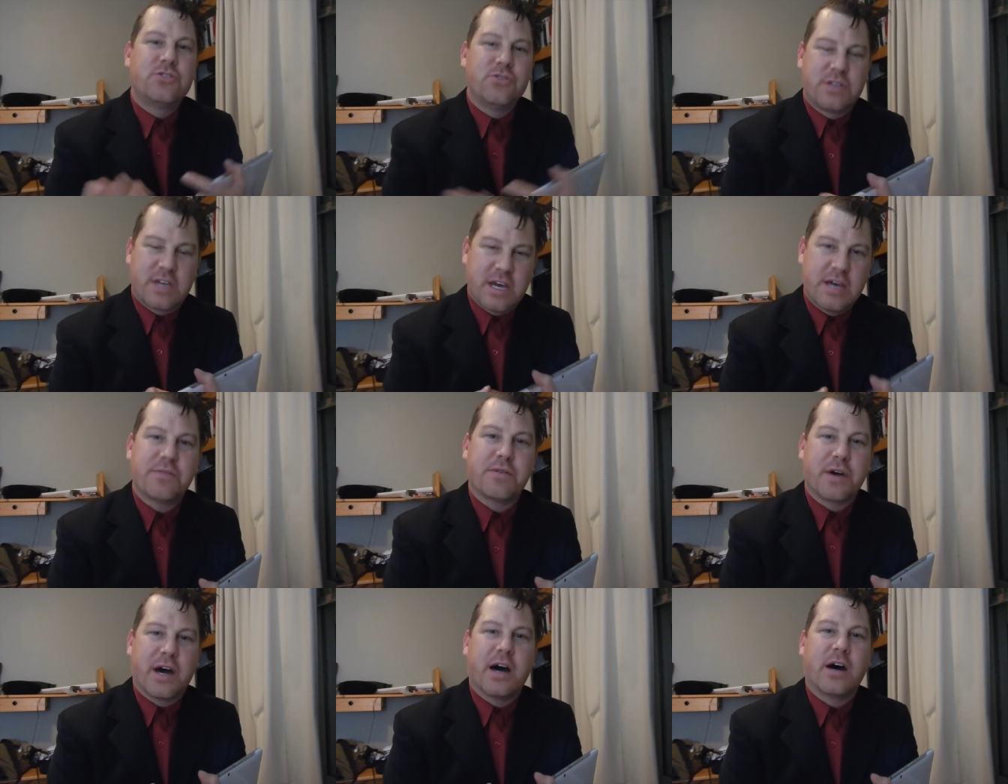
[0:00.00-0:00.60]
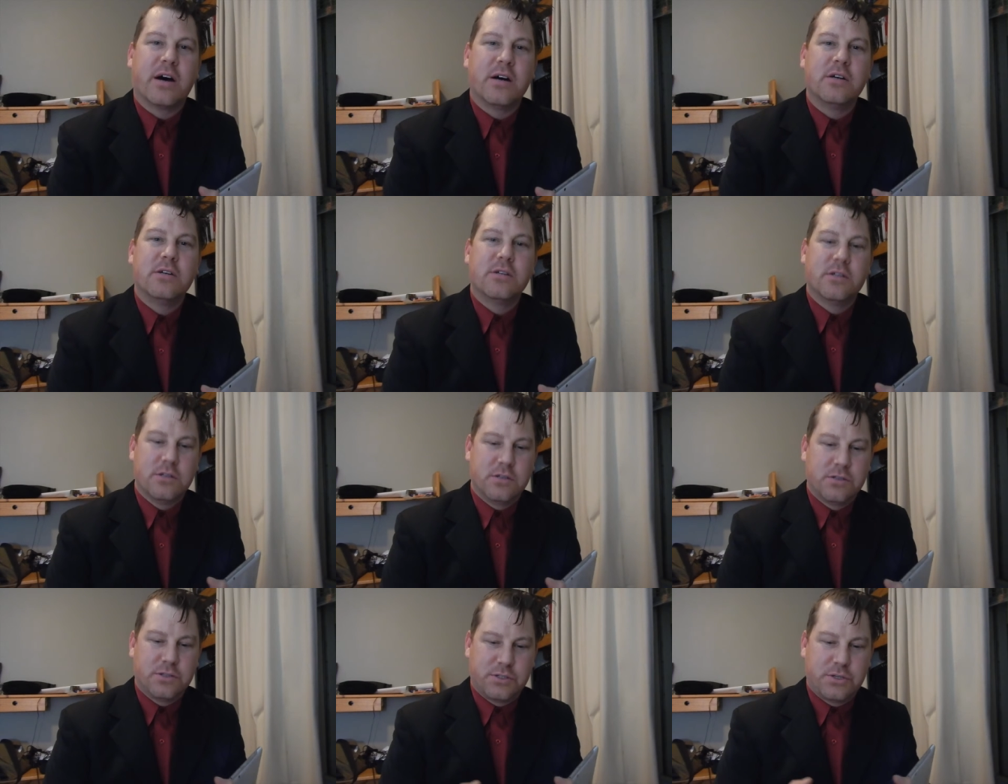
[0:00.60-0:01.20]
together
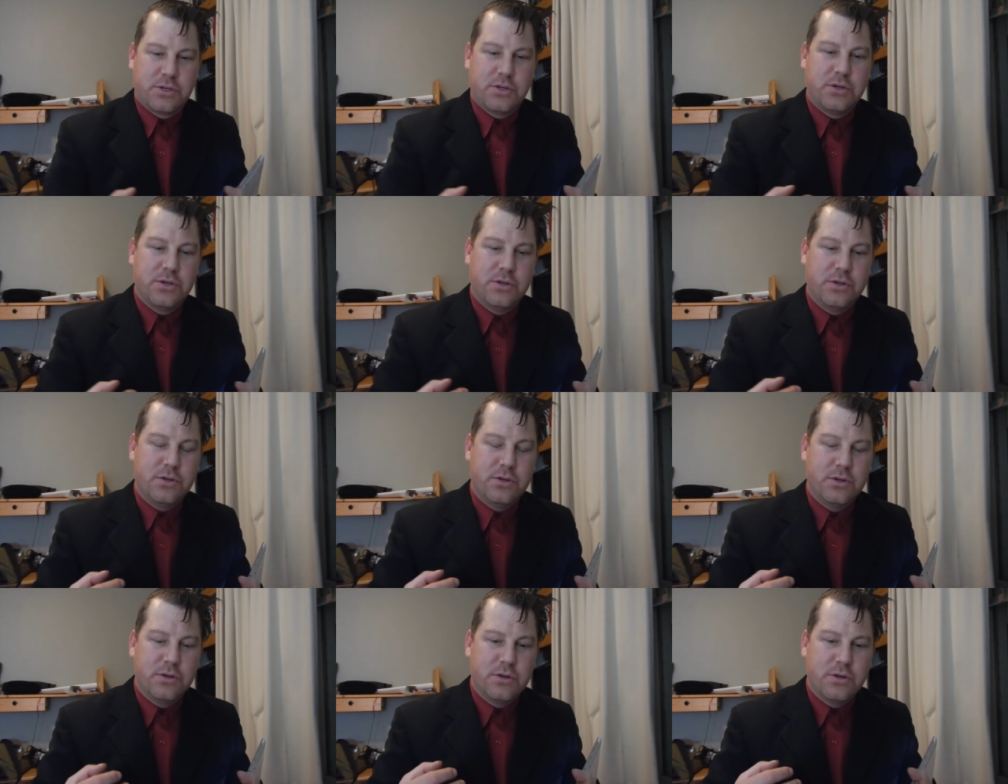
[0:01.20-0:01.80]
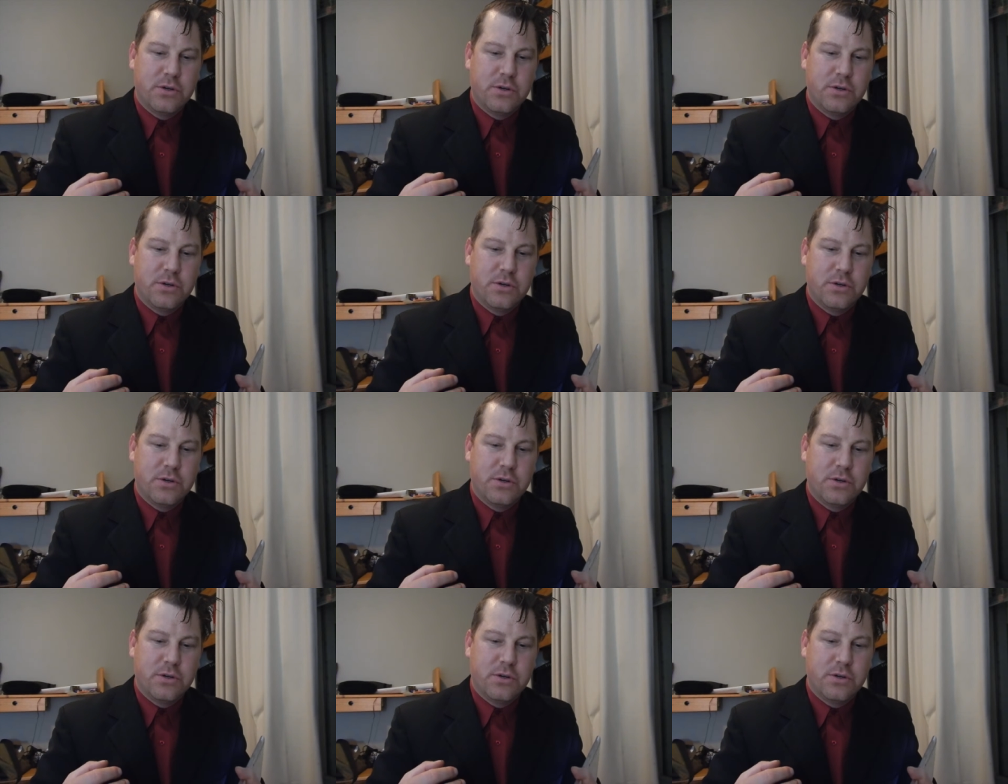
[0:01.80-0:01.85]
to